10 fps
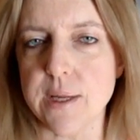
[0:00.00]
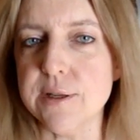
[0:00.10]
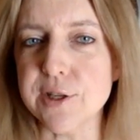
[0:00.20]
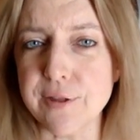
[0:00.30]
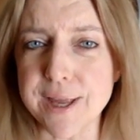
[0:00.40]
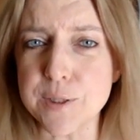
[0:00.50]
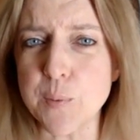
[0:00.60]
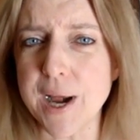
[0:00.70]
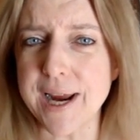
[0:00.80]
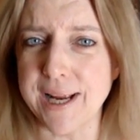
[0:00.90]
So that's
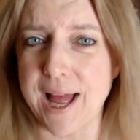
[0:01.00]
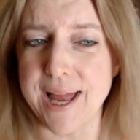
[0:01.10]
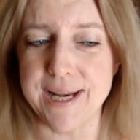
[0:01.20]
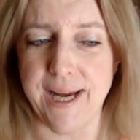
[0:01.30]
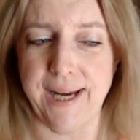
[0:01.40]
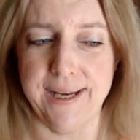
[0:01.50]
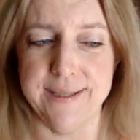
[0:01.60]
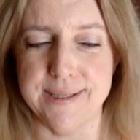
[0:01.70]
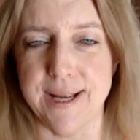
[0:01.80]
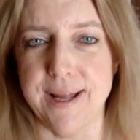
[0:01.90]
what I got
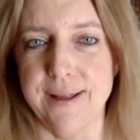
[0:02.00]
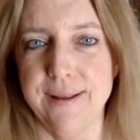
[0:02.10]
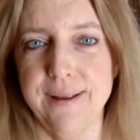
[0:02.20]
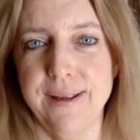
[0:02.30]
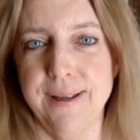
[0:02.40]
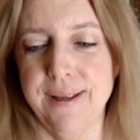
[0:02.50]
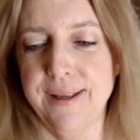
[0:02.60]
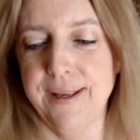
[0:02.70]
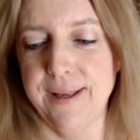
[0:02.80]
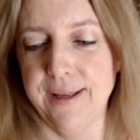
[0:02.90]
and uh,
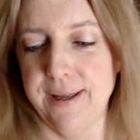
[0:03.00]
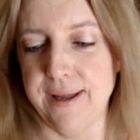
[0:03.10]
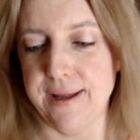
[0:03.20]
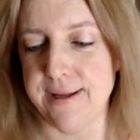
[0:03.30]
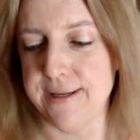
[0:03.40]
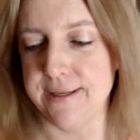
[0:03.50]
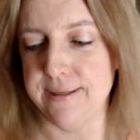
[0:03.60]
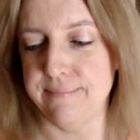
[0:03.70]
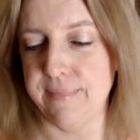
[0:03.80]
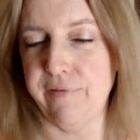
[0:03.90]

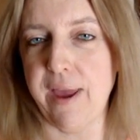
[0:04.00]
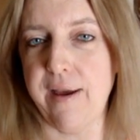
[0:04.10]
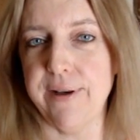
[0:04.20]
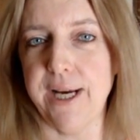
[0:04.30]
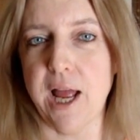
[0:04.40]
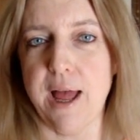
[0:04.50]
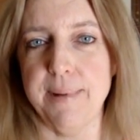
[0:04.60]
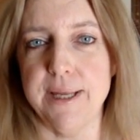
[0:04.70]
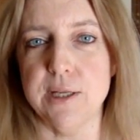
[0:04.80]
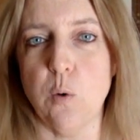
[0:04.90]
um, if you have any
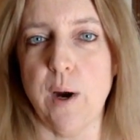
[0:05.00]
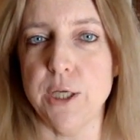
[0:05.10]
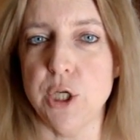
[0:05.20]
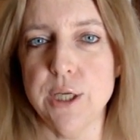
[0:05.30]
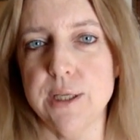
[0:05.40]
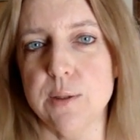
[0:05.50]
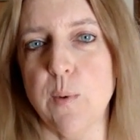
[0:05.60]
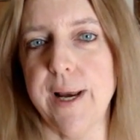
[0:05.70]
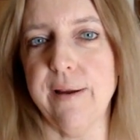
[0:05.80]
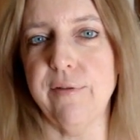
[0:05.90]
comments, questions,
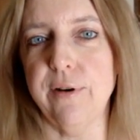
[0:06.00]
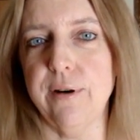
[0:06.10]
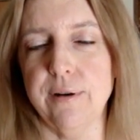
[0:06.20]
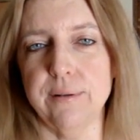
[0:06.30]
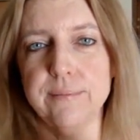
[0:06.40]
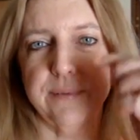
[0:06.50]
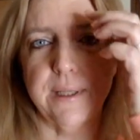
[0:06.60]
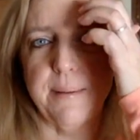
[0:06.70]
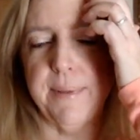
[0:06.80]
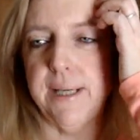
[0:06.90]
whatever,
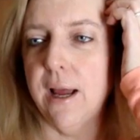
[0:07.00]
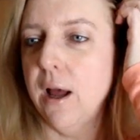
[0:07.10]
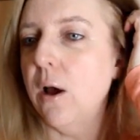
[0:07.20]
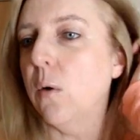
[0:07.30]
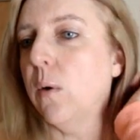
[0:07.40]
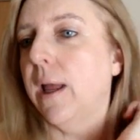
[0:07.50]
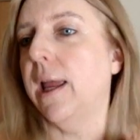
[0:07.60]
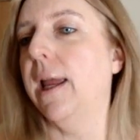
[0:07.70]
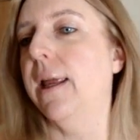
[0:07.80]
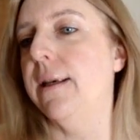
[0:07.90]
let me know
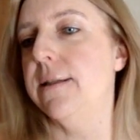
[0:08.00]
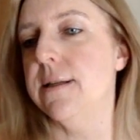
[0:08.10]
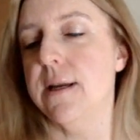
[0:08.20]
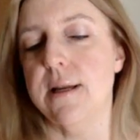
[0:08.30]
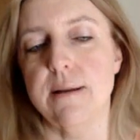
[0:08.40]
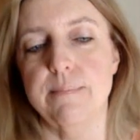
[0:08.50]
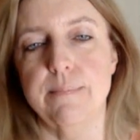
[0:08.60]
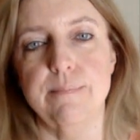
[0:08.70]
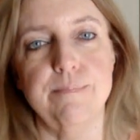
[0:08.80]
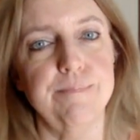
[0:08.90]
and
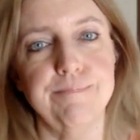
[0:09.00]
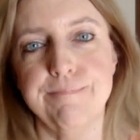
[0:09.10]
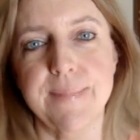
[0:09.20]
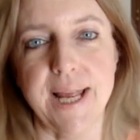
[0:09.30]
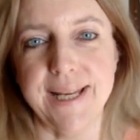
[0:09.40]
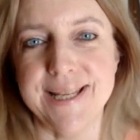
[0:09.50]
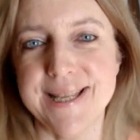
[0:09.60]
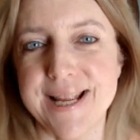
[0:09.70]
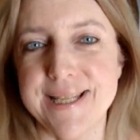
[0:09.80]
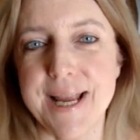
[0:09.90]
um, I guess
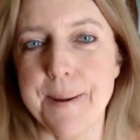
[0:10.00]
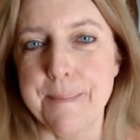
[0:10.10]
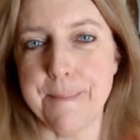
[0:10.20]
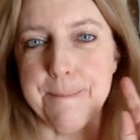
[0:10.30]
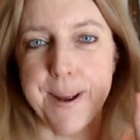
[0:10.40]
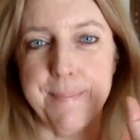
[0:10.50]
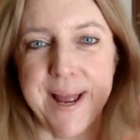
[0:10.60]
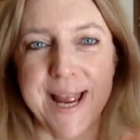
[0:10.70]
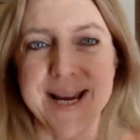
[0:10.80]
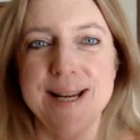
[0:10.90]
that's it.
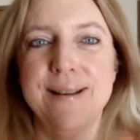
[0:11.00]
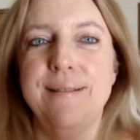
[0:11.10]
Bye-bye.